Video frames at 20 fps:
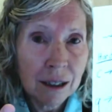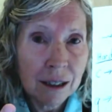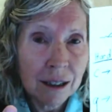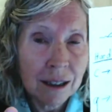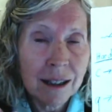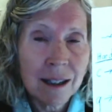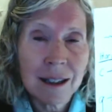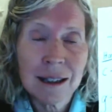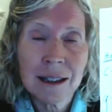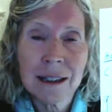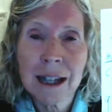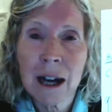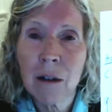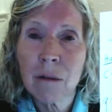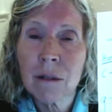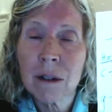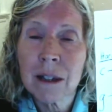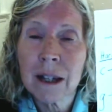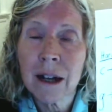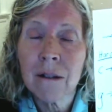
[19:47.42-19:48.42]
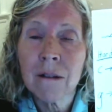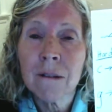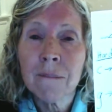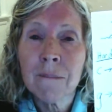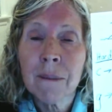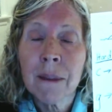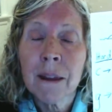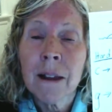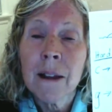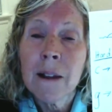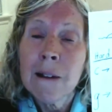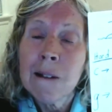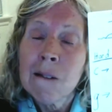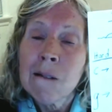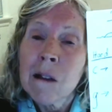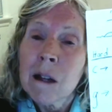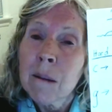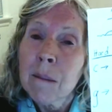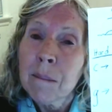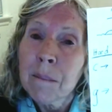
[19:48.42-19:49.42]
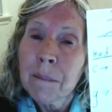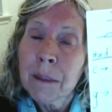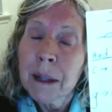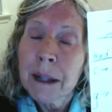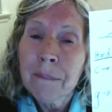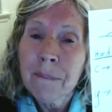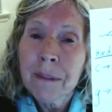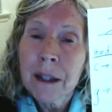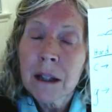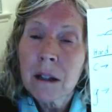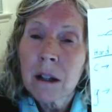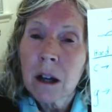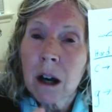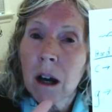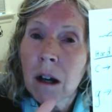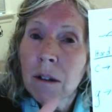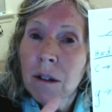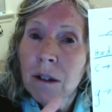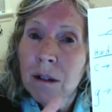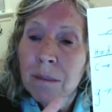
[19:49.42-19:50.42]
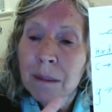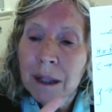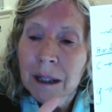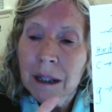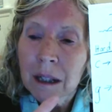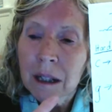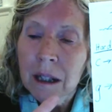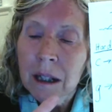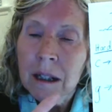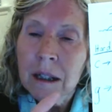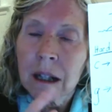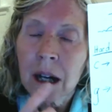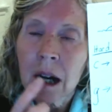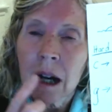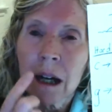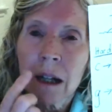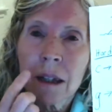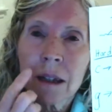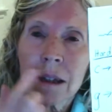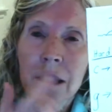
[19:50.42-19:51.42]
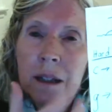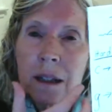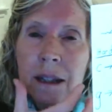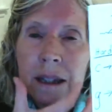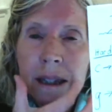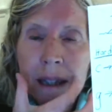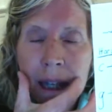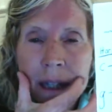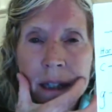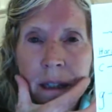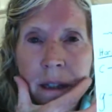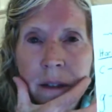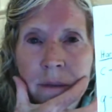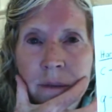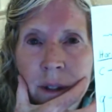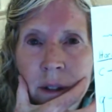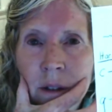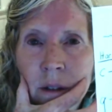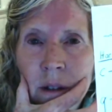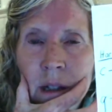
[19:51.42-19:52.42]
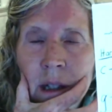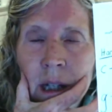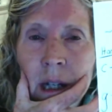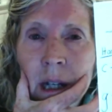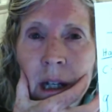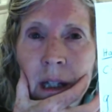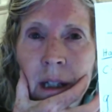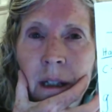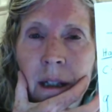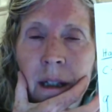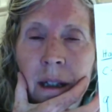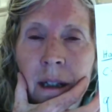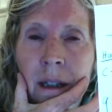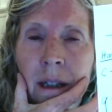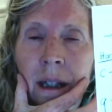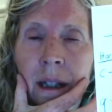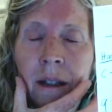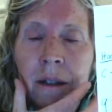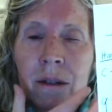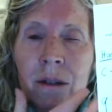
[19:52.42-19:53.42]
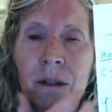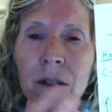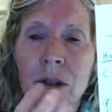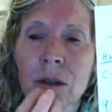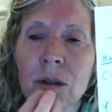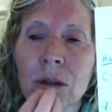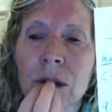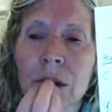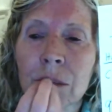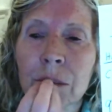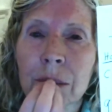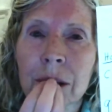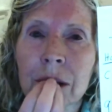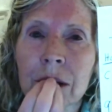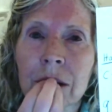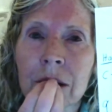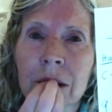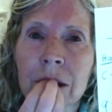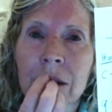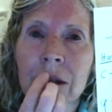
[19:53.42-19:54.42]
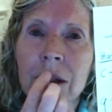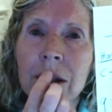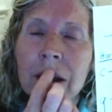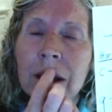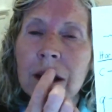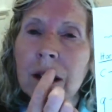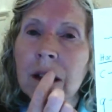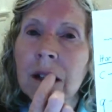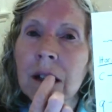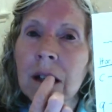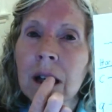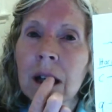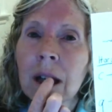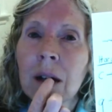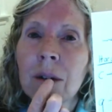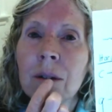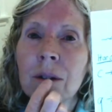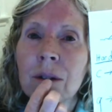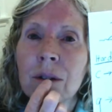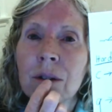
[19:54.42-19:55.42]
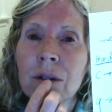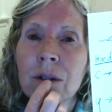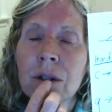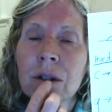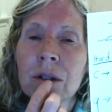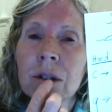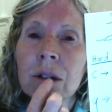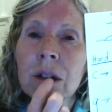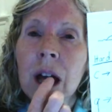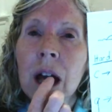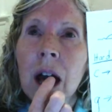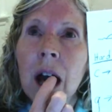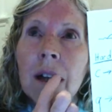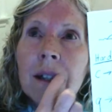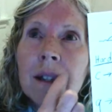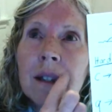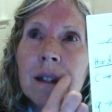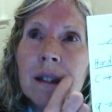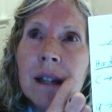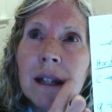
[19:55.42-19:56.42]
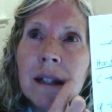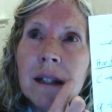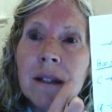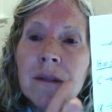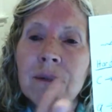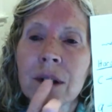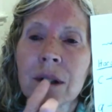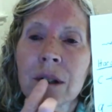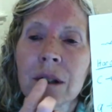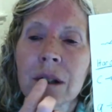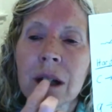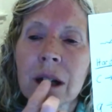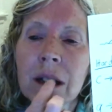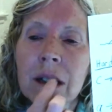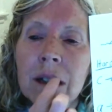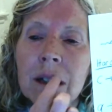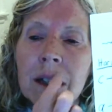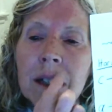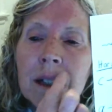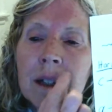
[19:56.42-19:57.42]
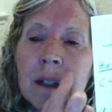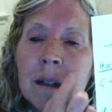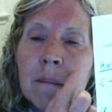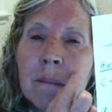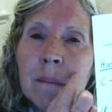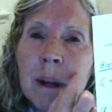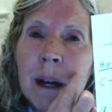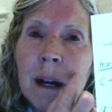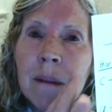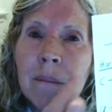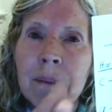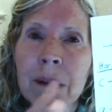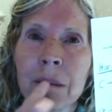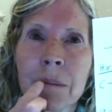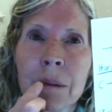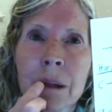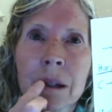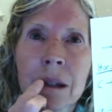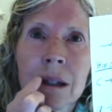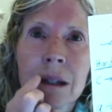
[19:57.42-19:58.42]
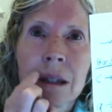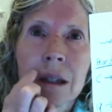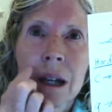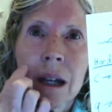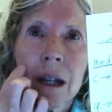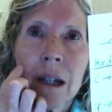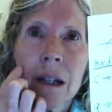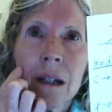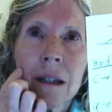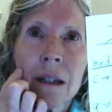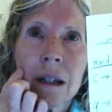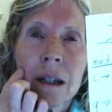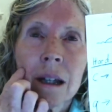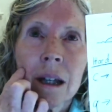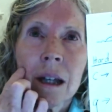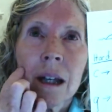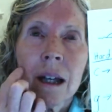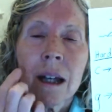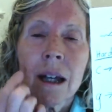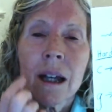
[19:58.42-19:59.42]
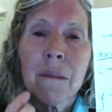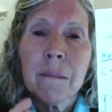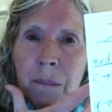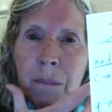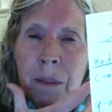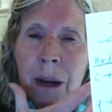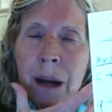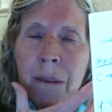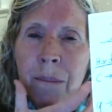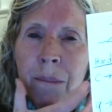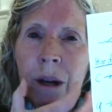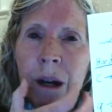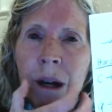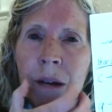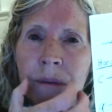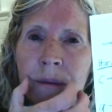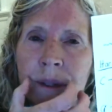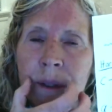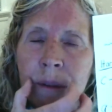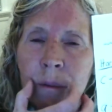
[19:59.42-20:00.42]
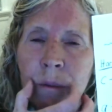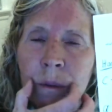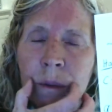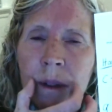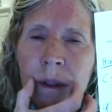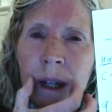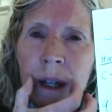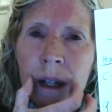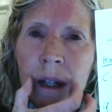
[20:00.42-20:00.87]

it's a loud sound. But it's also because the sides of our tongue, and you can use a mirror and look in there with your children, the sides of our tongue kind of pop up on the sides and pop off that